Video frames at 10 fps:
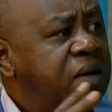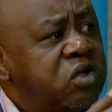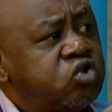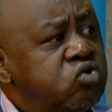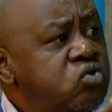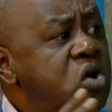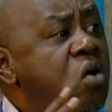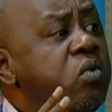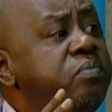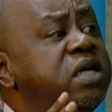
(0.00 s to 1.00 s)
Number two,
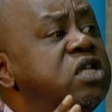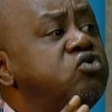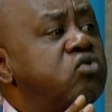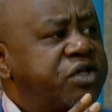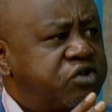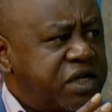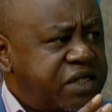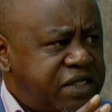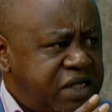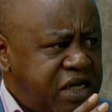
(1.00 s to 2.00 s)
we begin to attract